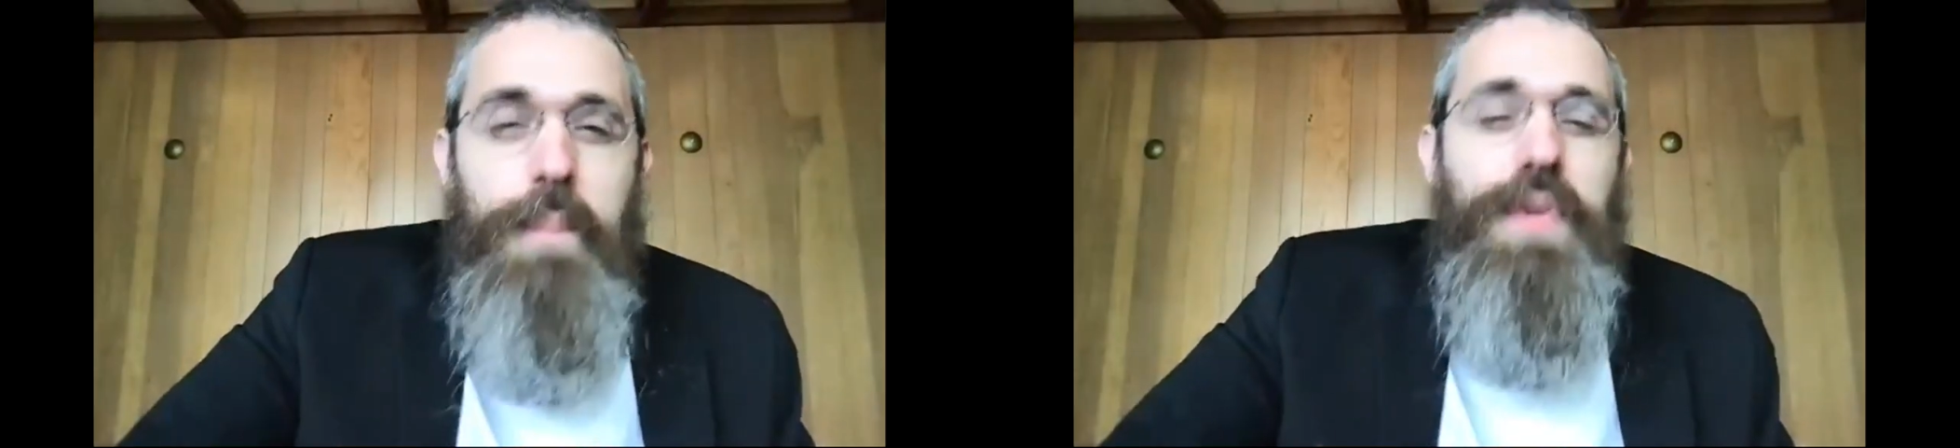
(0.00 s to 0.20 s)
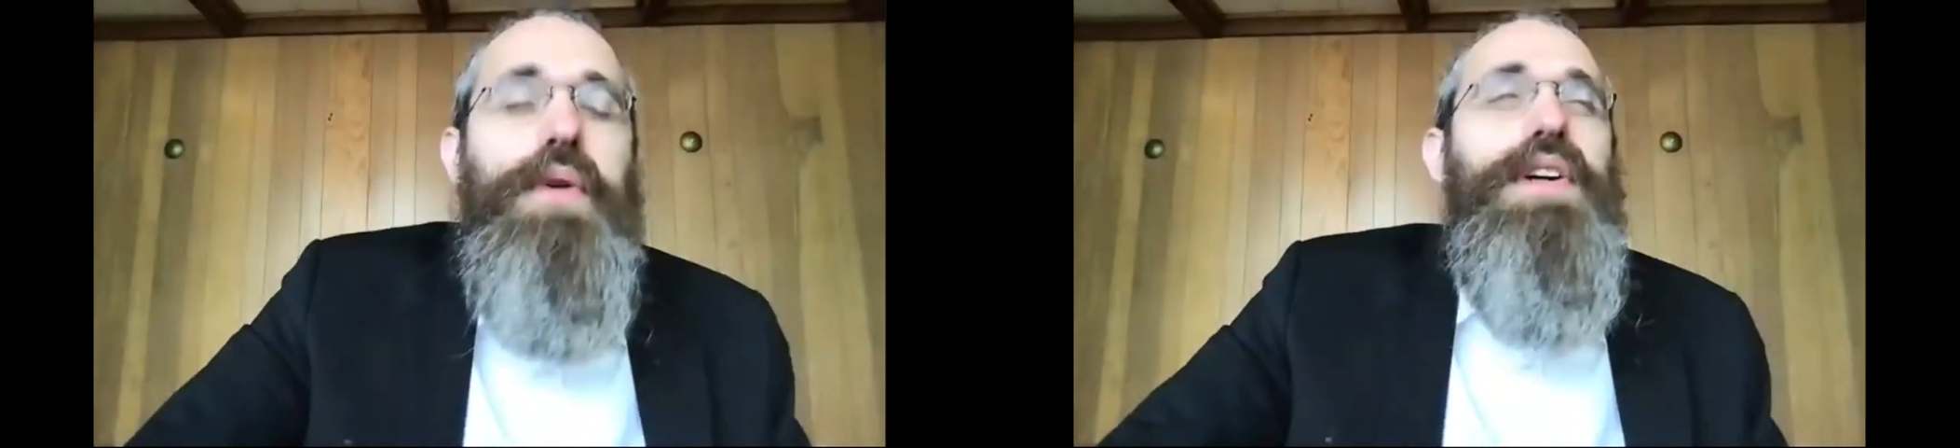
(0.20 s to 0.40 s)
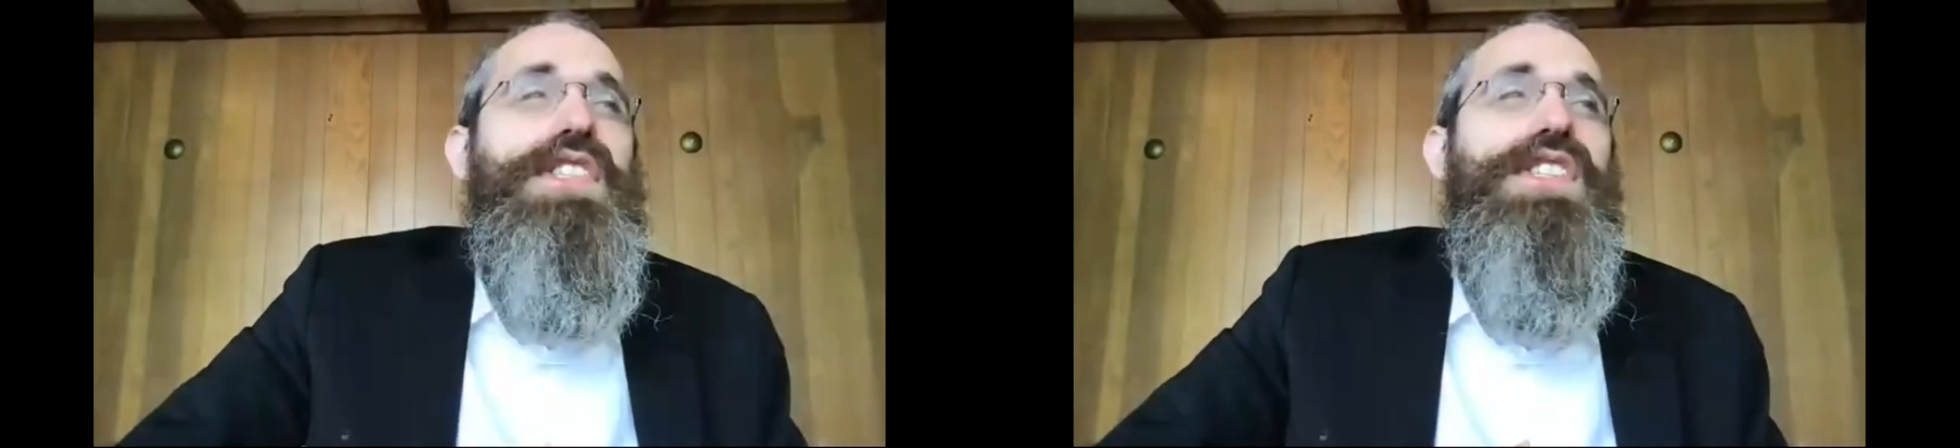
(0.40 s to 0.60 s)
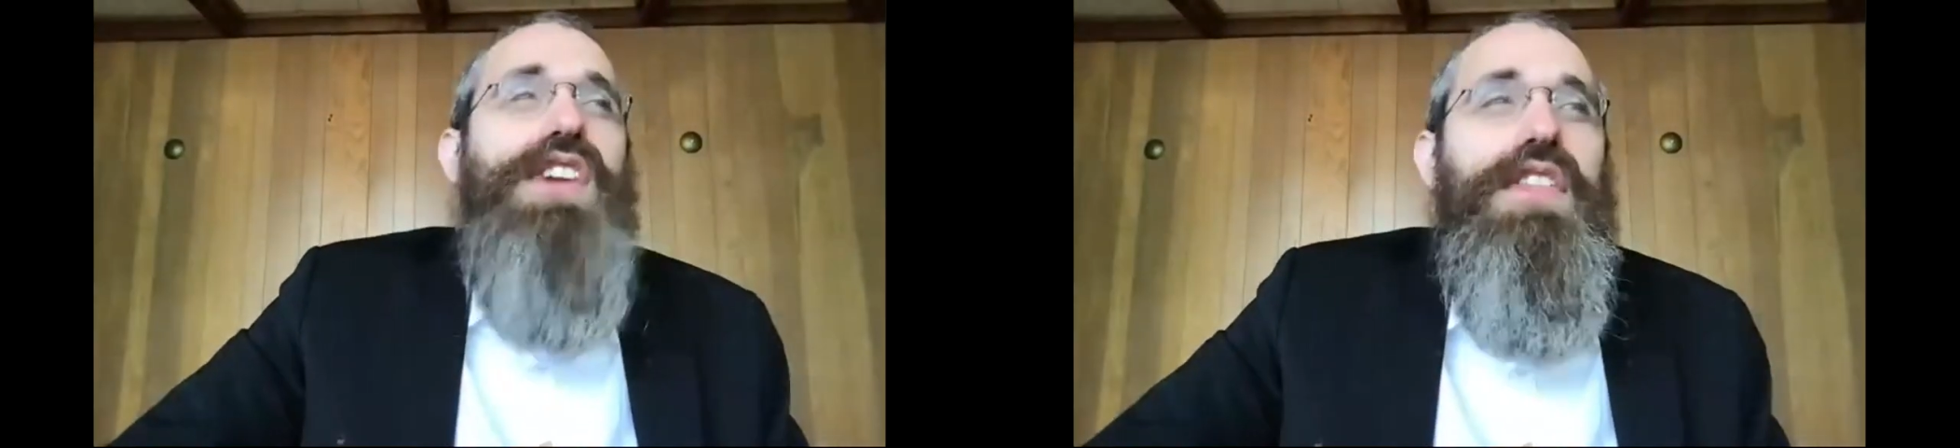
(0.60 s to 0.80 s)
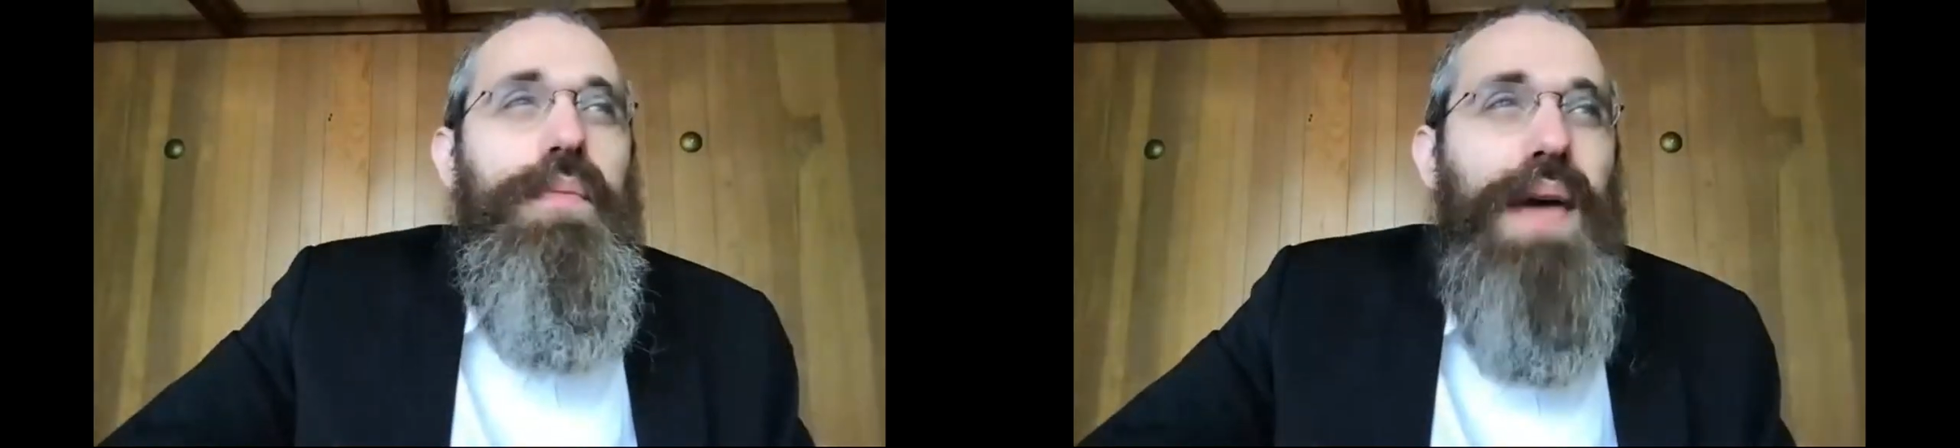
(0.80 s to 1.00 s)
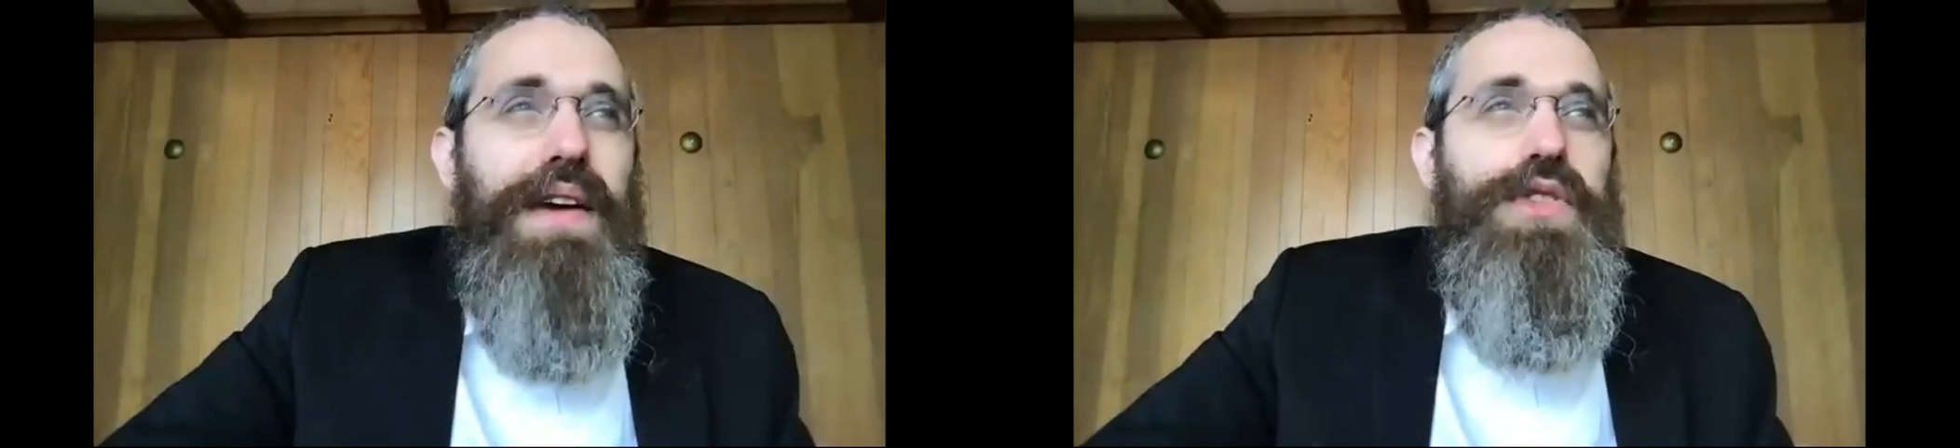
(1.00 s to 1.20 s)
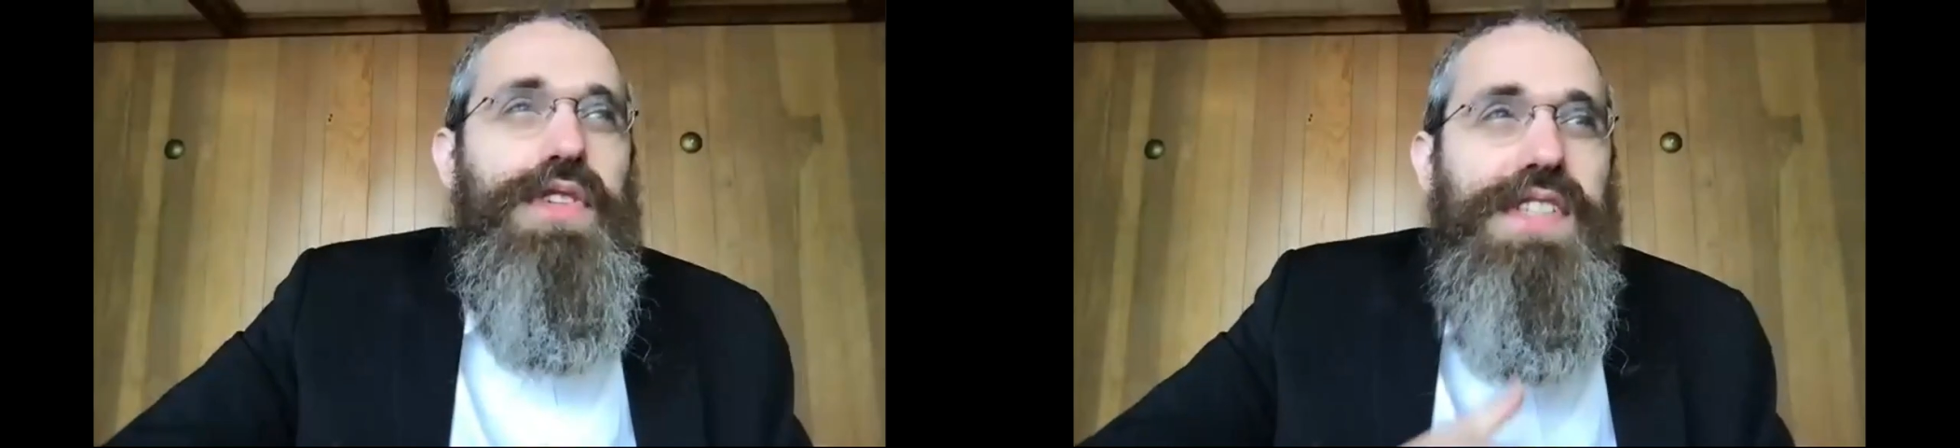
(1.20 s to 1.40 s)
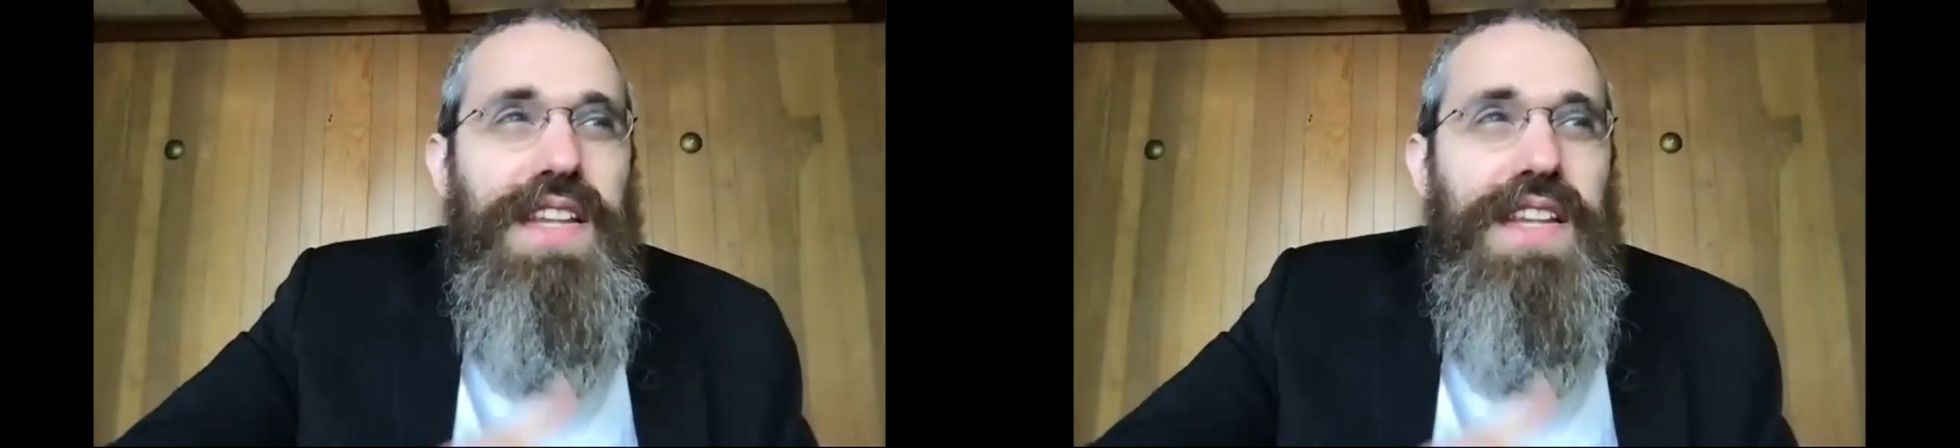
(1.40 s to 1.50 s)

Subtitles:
but the question is, are there boundaries?